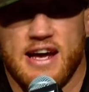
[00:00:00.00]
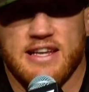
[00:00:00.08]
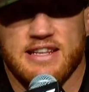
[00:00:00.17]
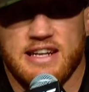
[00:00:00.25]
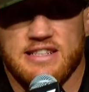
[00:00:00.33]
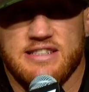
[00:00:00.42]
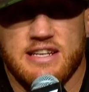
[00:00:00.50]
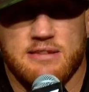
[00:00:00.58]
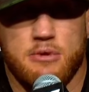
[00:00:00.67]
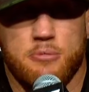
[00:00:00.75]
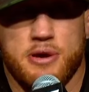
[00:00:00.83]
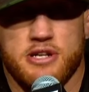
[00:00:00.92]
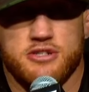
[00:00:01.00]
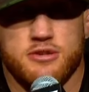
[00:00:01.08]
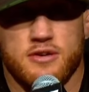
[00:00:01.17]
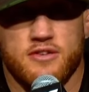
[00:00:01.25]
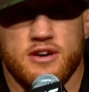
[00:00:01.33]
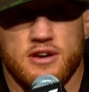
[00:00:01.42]
And then I sent them a picture
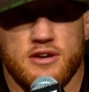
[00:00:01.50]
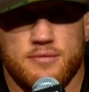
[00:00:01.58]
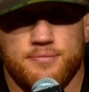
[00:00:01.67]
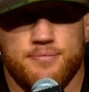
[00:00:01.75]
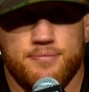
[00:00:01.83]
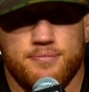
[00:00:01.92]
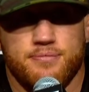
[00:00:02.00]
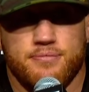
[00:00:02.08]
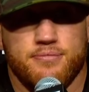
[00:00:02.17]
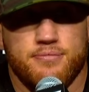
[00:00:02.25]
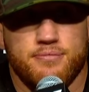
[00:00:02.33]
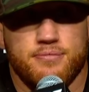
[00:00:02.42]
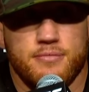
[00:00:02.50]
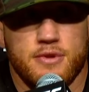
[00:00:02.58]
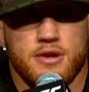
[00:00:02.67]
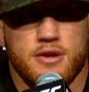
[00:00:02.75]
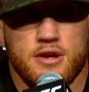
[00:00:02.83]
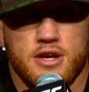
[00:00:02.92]
of,
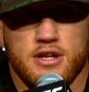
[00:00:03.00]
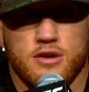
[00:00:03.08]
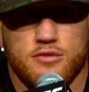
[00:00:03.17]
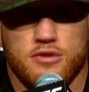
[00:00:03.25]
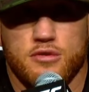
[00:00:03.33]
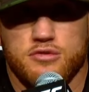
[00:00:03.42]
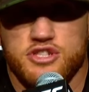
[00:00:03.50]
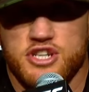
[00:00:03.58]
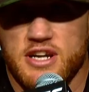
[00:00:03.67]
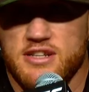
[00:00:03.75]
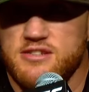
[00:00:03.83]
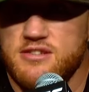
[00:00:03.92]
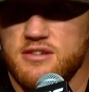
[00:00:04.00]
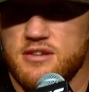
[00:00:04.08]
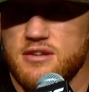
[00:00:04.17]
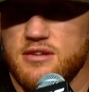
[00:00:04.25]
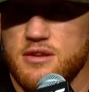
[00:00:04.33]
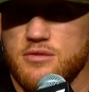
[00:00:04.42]
you know, those shades,
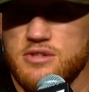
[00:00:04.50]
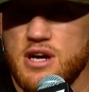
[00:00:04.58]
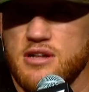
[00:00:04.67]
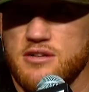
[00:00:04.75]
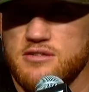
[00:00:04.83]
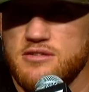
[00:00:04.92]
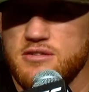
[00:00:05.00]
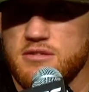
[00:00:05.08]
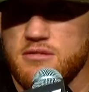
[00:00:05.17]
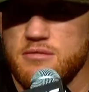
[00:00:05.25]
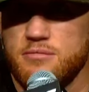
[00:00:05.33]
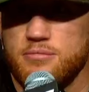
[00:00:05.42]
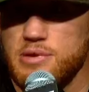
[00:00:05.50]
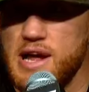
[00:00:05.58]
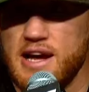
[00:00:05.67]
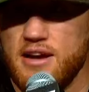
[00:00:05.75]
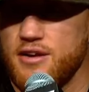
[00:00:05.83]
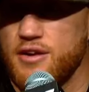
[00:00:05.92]
those colors,
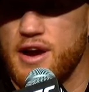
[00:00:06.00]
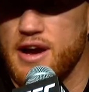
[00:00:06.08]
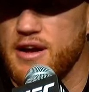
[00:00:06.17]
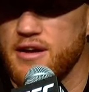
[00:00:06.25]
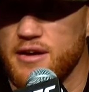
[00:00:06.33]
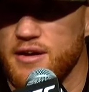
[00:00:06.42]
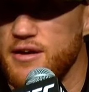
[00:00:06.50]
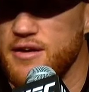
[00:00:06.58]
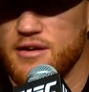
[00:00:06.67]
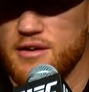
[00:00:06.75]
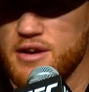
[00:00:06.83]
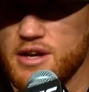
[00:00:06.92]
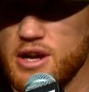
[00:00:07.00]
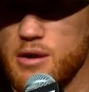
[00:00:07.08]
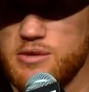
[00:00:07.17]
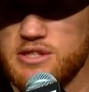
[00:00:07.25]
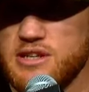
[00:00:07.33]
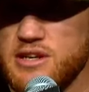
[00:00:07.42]
black and gray. You know, I
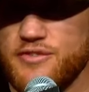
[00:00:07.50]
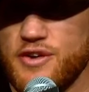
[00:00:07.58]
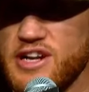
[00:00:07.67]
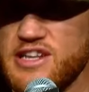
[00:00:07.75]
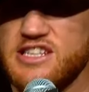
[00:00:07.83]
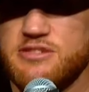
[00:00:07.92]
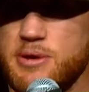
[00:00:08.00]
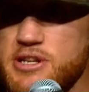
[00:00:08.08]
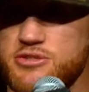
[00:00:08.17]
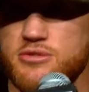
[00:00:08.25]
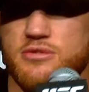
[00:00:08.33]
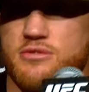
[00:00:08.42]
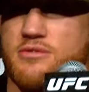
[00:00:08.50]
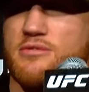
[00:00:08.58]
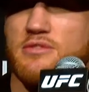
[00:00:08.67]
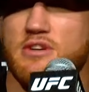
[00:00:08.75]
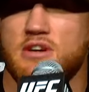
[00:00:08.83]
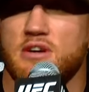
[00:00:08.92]
wasn't looking for anything special.
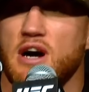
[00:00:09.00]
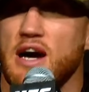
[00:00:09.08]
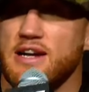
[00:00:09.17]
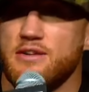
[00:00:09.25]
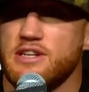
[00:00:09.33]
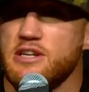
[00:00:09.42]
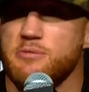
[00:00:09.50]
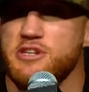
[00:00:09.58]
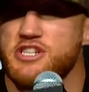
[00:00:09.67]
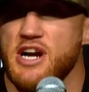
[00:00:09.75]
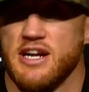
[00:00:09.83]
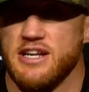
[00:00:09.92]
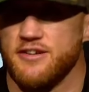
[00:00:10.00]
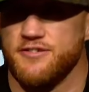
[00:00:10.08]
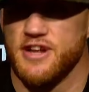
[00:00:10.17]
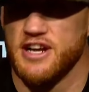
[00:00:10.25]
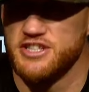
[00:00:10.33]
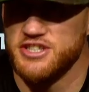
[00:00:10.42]
I don't need to be shiny or
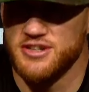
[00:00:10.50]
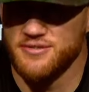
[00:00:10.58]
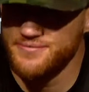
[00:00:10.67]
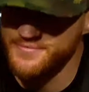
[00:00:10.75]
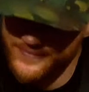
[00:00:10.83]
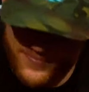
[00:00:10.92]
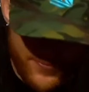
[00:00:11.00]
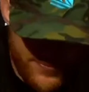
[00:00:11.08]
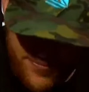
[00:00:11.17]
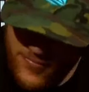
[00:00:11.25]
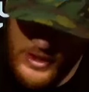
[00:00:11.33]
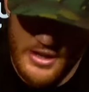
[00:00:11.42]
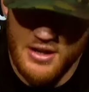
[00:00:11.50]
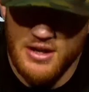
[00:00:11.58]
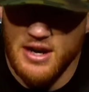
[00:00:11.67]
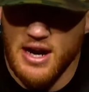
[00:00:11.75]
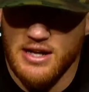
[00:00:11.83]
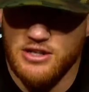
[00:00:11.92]
flashy.
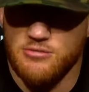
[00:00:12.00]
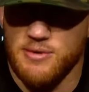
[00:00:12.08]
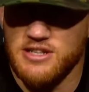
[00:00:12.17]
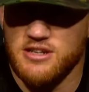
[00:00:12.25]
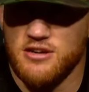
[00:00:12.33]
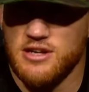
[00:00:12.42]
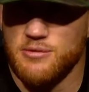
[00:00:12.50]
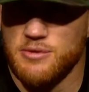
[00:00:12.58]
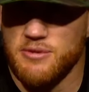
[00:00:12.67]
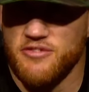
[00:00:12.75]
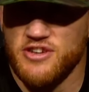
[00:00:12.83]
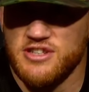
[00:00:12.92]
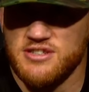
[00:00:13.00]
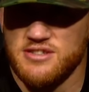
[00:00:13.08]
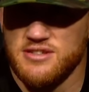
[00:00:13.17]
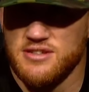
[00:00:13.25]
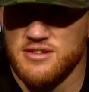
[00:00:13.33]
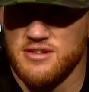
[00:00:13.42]
I do my talking with my fists.